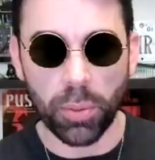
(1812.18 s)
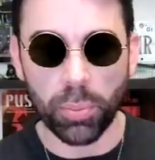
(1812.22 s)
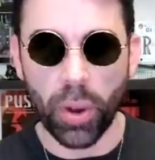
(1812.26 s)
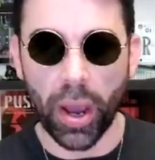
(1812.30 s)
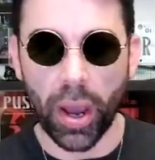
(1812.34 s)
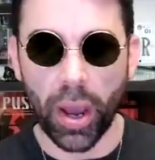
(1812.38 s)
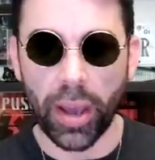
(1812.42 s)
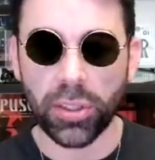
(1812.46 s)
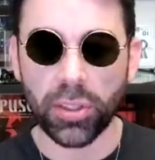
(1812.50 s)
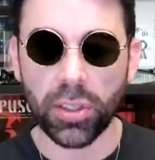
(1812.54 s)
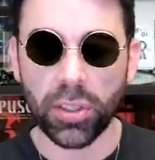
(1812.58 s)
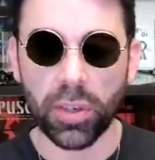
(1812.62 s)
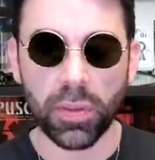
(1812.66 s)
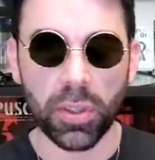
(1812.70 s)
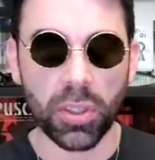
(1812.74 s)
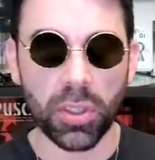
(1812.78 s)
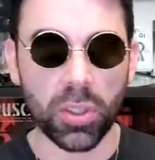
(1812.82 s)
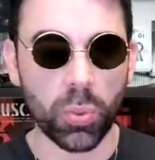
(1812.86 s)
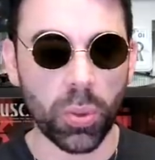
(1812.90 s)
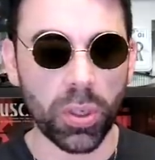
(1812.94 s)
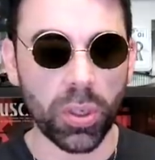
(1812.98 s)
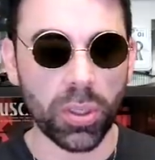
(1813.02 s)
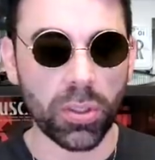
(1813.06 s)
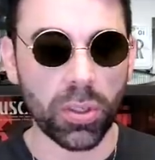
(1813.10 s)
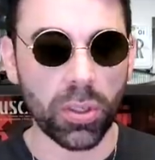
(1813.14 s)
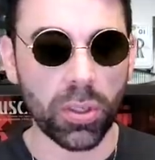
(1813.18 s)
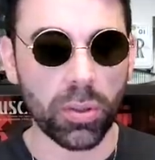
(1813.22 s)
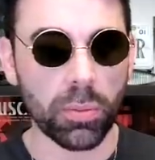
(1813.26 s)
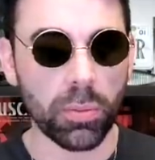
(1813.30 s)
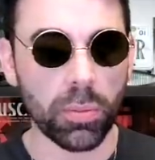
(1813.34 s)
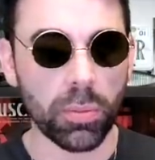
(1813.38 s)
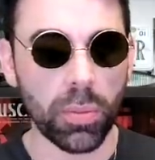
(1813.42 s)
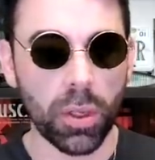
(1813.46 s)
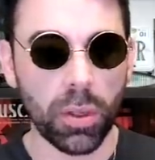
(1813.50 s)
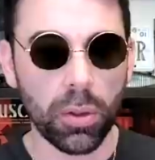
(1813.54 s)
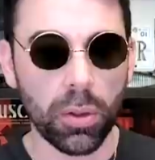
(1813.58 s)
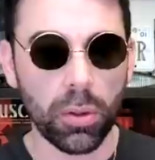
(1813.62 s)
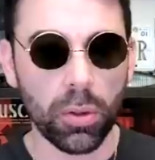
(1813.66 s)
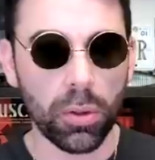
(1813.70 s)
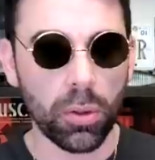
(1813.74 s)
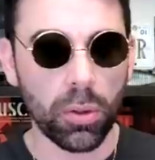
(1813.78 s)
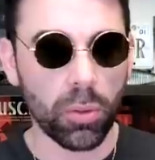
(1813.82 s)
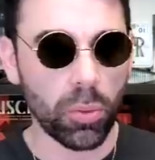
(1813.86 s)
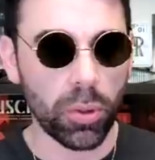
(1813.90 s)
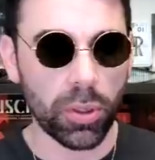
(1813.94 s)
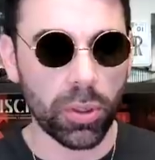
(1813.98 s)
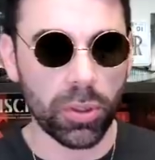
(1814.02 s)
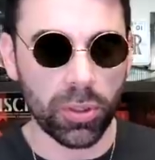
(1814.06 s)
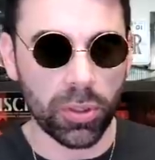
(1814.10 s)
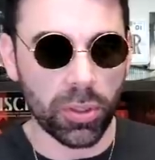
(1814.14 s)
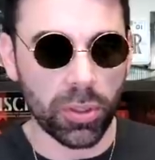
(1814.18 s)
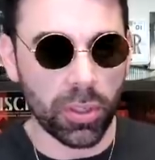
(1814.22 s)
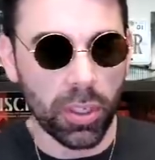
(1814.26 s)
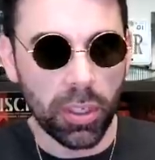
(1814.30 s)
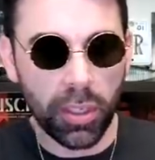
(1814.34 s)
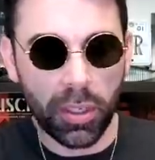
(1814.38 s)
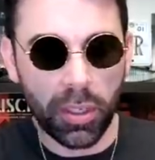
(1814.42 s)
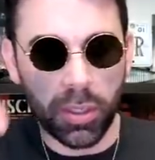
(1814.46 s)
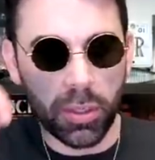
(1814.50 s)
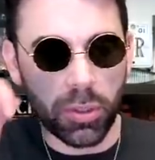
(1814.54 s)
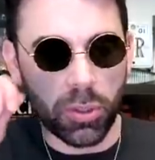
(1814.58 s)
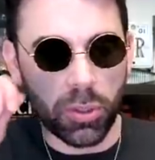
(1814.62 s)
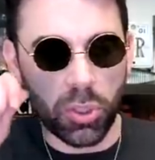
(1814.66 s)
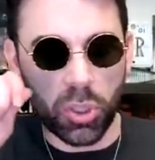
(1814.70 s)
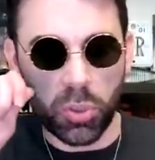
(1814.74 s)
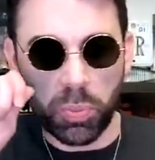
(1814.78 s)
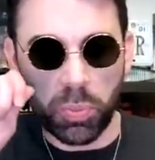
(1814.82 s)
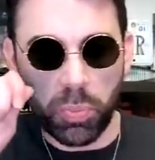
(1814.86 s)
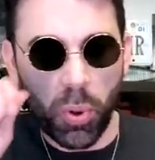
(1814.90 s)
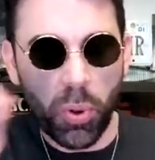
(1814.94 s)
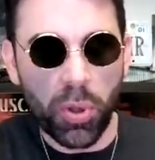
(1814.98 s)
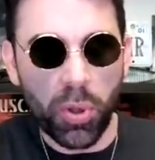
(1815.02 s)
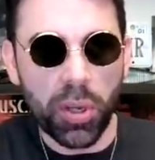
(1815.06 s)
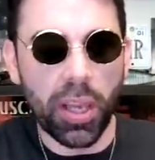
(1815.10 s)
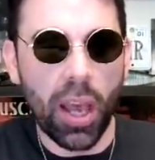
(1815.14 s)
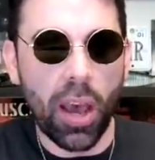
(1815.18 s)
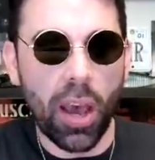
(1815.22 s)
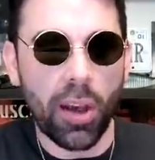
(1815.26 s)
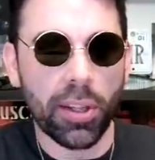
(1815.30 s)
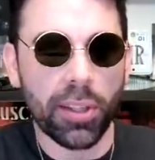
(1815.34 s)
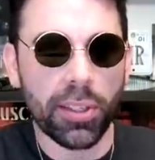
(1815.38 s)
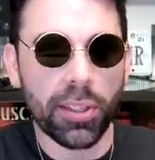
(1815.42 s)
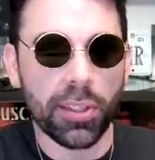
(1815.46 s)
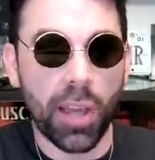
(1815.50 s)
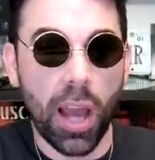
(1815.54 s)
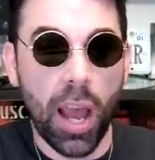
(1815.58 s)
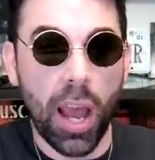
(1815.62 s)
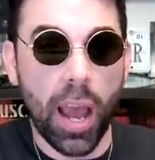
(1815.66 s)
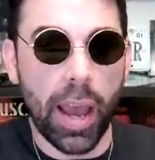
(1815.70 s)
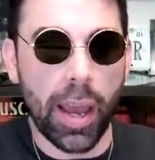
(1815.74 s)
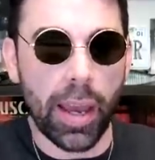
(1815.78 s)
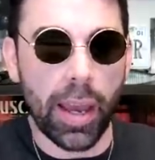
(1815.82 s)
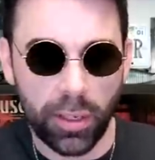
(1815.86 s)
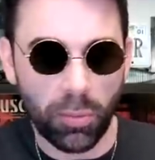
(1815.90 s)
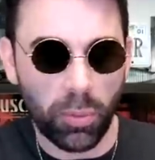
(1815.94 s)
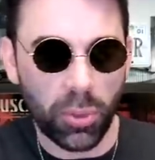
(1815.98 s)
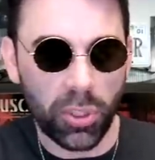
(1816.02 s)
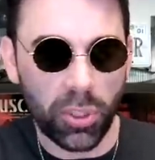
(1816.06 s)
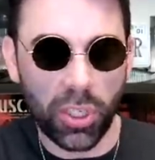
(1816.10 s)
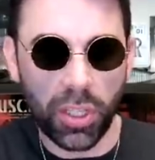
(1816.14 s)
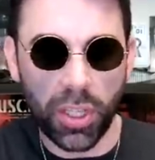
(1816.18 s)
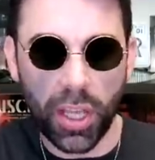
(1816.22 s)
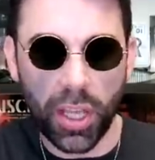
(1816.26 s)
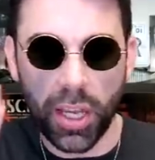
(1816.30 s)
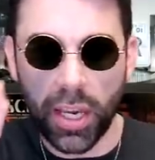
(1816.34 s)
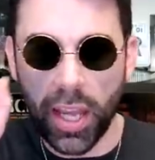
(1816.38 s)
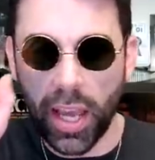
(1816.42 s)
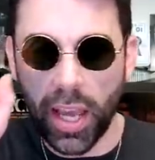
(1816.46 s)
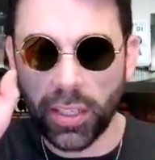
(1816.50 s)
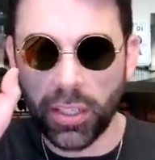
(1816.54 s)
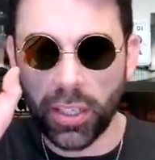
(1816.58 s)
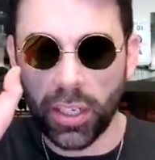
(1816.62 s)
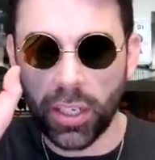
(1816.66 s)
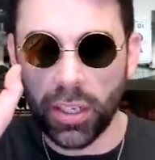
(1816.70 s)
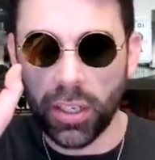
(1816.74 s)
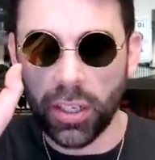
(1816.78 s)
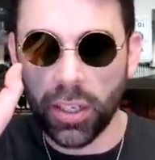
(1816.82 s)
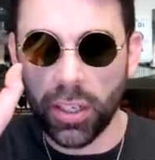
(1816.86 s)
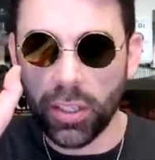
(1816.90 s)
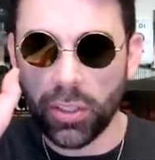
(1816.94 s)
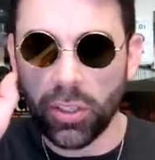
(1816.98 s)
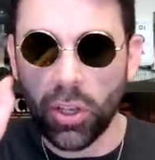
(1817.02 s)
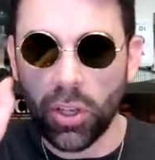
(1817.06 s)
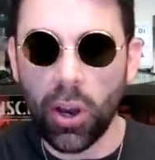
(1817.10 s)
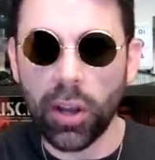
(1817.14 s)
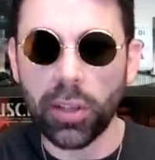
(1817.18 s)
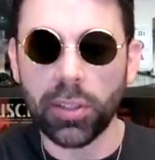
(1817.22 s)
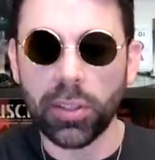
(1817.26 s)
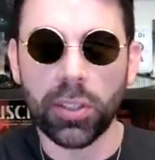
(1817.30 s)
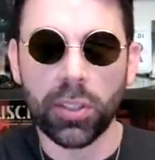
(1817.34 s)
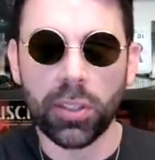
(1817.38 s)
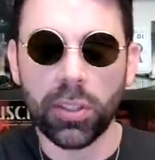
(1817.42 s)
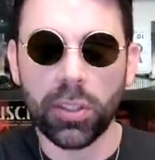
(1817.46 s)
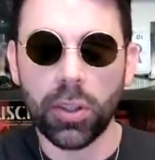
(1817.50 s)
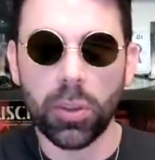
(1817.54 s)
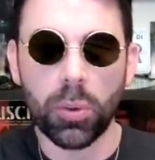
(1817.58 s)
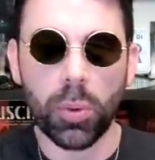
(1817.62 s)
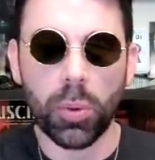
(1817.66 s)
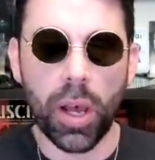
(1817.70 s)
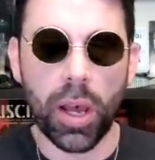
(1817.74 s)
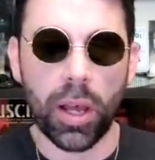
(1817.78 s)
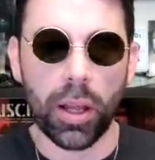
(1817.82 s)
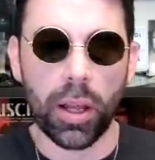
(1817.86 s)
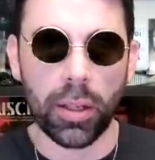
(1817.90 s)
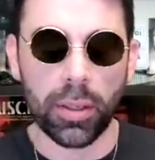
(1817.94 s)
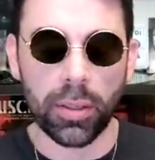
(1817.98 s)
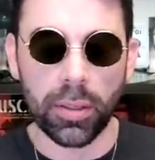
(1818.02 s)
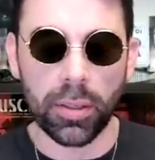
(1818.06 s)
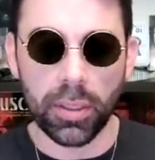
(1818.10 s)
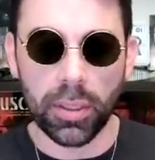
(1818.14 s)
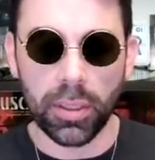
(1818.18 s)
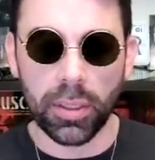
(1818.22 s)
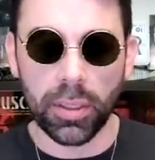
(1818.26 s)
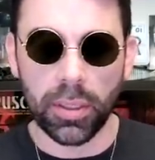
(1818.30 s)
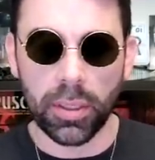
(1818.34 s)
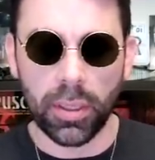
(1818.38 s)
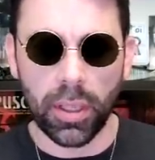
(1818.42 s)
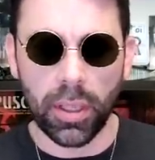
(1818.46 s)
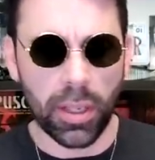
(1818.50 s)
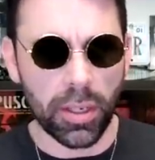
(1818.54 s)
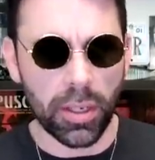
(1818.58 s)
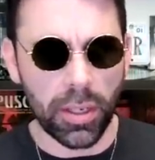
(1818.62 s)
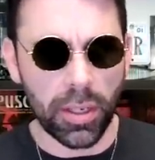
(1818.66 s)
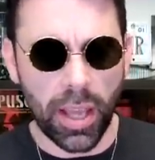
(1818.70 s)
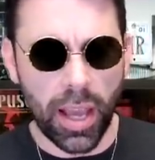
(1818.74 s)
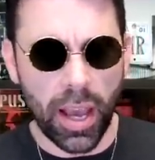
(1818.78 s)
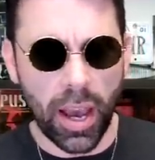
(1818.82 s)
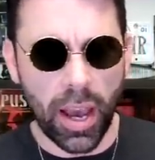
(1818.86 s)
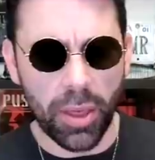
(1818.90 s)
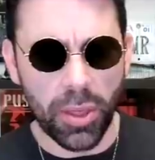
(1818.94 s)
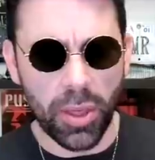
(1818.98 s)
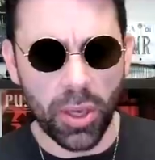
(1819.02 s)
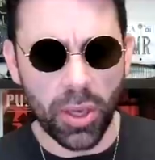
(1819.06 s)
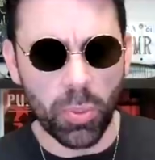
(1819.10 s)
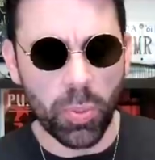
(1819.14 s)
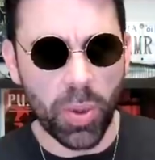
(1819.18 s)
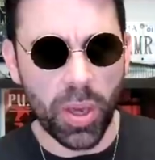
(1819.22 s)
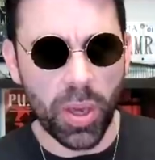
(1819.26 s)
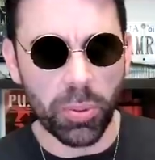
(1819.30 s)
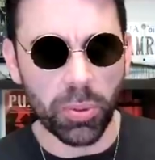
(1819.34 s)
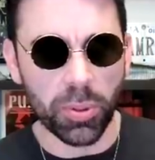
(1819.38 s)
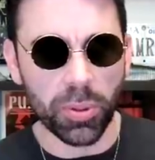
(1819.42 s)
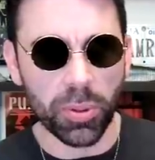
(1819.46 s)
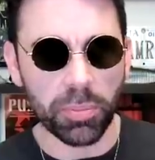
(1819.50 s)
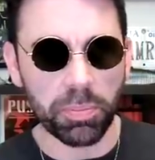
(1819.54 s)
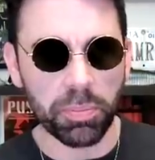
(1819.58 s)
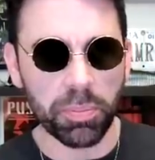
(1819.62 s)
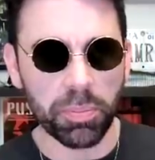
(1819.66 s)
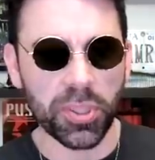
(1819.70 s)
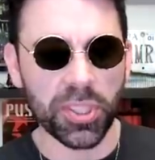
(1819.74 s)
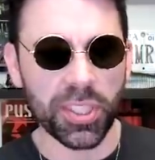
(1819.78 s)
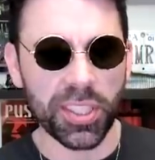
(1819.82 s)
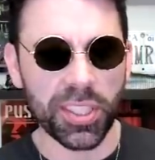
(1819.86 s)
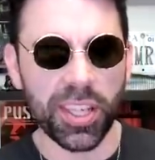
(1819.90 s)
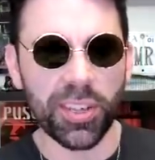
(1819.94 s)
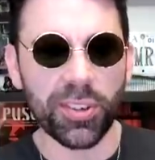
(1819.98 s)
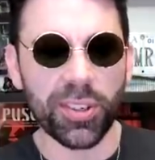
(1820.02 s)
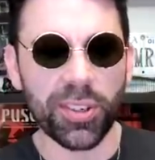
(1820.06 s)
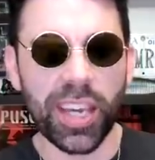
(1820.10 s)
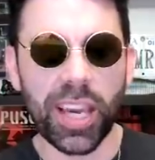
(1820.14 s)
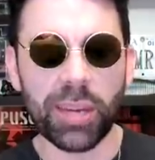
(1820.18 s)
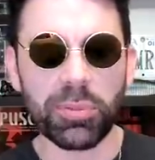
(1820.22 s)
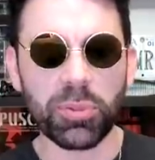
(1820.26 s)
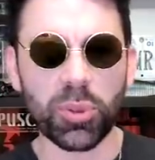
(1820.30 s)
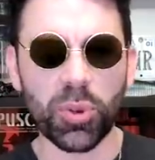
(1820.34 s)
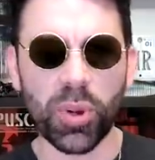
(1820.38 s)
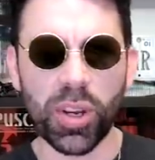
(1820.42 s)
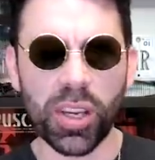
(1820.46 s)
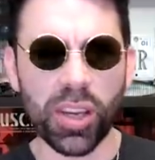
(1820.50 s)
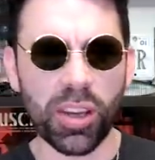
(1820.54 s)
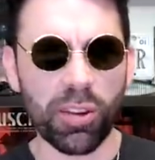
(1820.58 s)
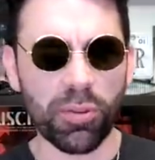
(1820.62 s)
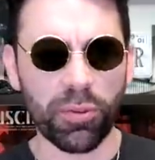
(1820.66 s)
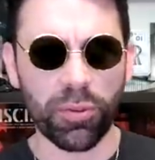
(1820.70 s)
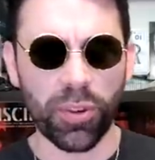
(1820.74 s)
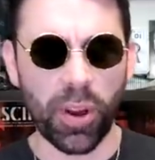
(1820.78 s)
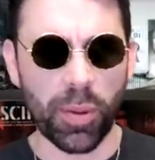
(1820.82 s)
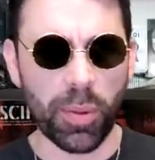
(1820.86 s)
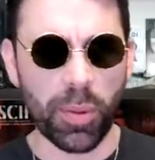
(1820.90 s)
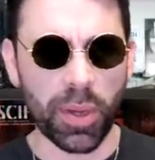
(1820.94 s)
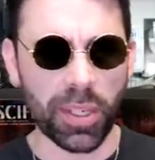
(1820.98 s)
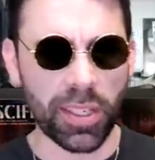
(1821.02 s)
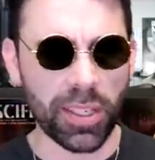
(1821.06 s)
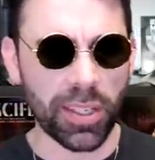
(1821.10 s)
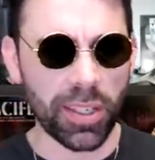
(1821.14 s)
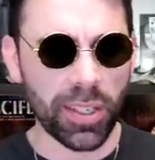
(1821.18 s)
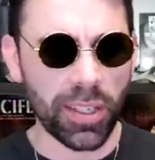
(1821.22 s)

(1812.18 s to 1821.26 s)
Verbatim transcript: price of this wisdom was spooning out his eye, which he then had to toss into the well. And yeah, I think people still kept drinking from it,